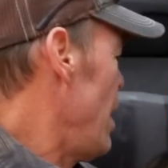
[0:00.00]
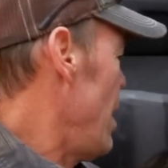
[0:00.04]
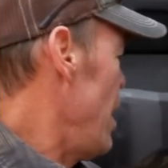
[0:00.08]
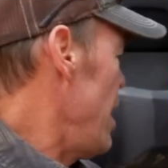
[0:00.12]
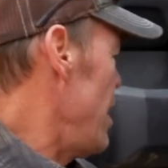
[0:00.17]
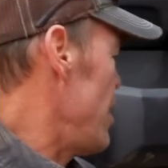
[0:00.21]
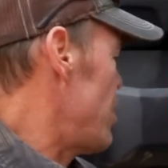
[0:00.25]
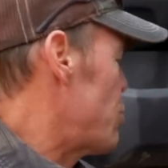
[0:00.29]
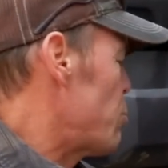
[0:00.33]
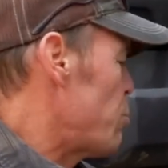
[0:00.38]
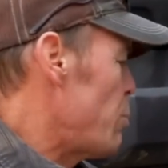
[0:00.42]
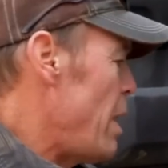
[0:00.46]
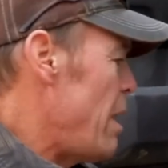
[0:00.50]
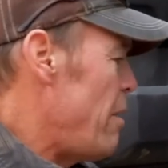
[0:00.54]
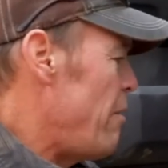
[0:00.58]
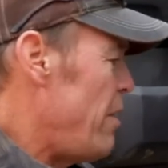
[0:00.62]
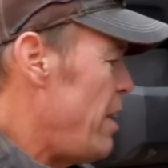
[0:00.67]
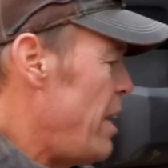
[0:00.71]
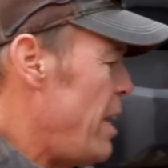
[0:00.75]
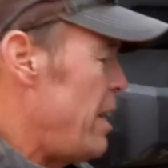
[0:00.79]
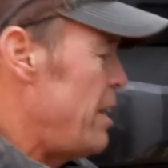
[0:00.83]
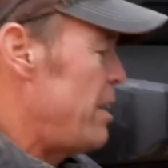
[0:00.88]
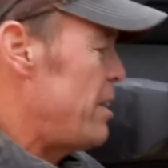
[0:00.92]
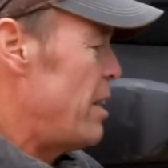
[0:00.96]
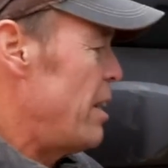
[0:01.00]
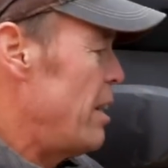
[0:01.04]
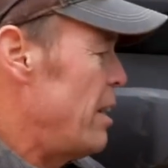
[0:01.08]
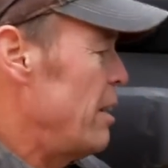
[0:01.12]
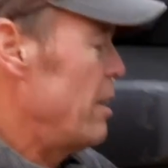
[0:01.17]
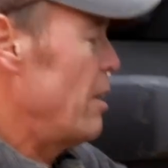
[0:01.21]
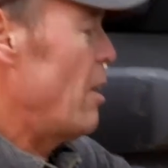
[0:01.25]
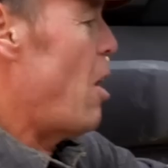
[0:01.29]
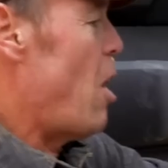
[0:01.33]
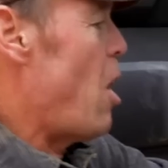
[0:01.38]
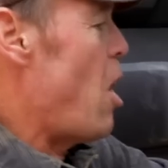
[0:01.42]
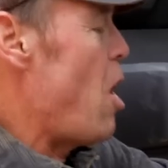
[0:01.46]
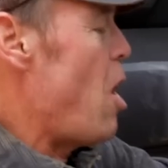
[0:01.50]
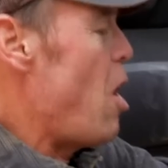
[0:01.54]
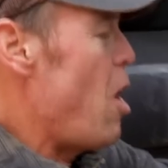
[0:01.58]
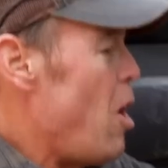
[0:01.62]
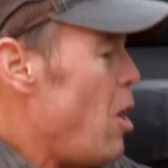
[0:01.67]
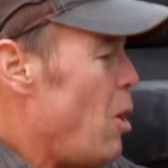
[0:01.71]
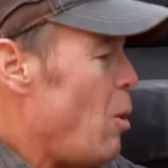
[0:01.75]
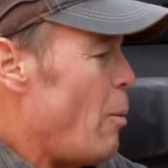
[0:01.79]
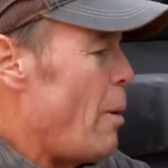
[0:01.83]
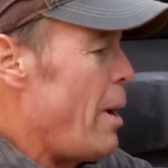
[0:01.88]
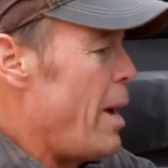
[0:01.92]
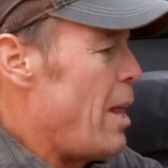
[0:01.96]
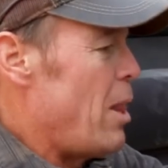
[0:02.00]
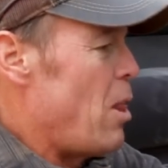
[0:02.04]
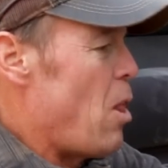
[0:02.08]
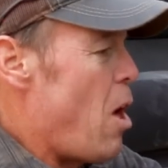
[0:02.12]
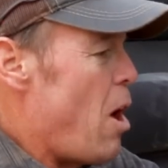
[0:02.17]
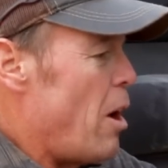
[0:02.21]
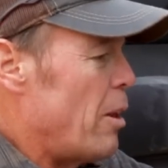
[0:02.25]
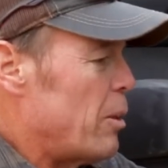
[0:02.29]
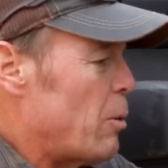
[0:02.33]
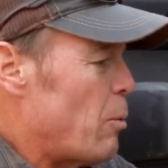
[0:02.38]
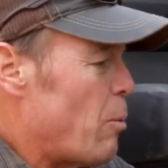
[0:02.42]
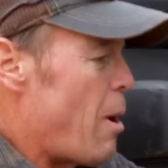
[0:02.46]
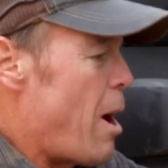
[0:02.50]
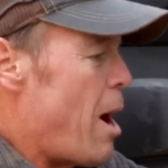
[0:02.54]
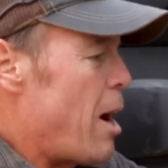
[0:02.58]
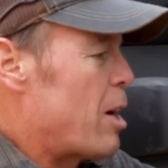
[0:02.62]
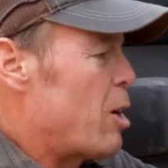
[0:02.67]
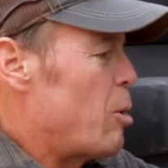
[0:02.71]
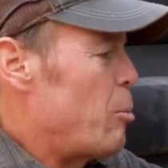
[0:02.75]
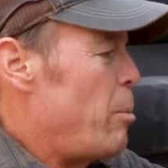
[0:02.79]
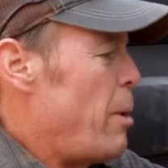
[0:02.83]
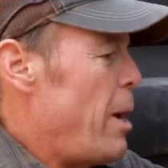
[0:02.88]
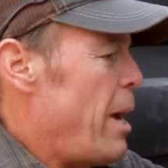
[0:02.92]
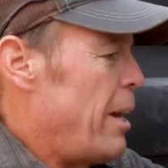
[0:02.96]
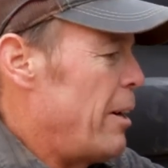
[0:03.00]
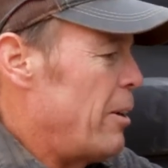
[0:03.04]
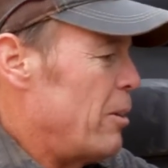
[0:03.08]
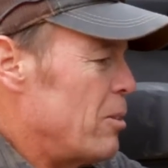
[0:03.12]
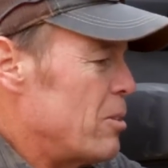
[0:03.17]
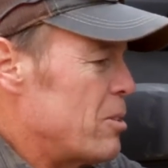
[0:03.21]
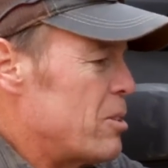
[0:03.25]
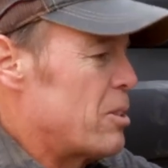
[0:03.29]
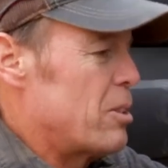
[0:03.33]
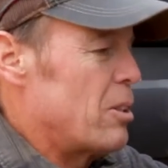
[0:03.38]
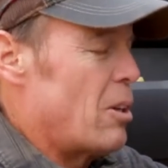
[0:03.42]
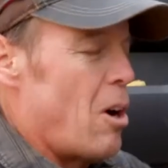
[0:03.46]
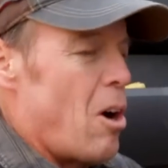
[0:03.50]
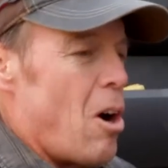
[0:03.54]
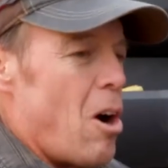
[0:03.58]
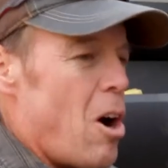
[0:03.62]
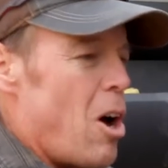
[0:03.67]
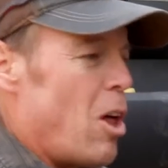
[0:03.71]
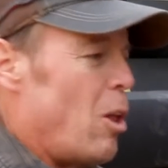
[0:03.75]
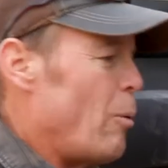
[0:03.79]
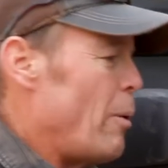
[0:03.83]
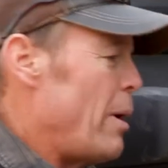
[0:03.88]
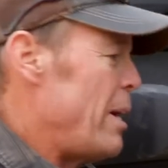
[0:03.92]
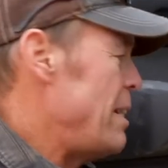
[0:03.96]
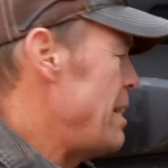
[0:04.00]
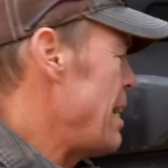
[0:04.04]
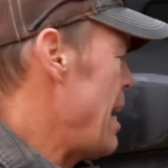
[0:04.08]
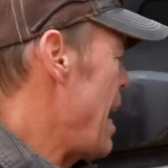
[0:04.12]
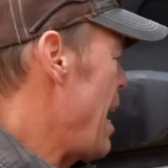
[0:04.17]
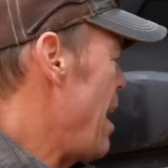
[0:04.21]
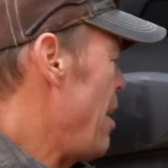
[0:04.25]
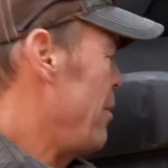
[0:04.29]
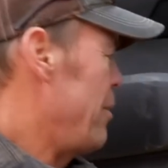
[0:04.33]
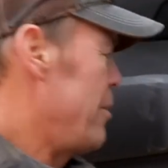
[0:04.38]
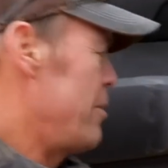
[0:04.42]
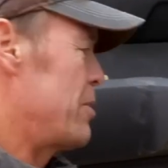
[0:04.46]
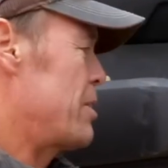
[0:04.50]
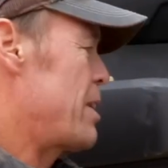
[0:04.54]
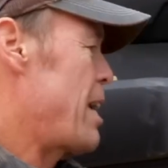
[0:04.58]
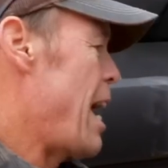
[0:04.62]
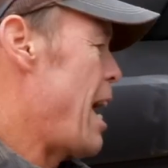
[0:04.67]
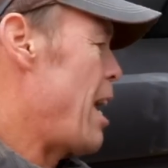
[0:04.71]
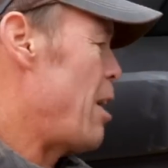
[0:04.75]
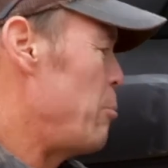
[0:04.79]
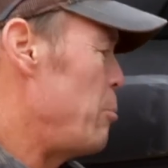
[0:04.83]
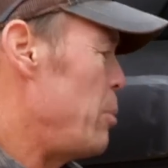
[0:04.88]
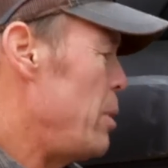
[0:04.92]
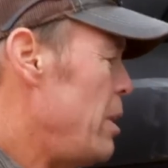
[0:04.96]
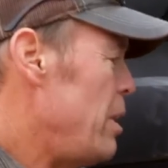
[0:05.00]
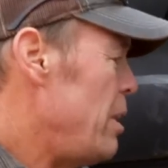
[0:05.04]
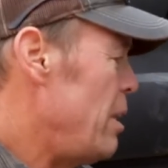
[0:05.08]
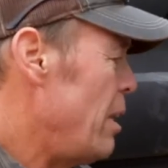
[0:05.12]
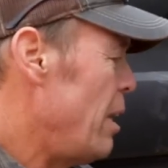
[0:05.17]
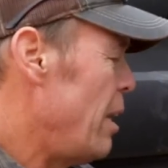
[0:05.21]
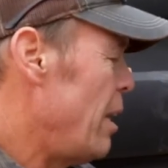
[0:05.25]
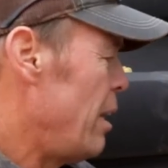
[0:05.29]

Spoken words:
it's riveted all the way along the rocker panels, all the way down. There's got to be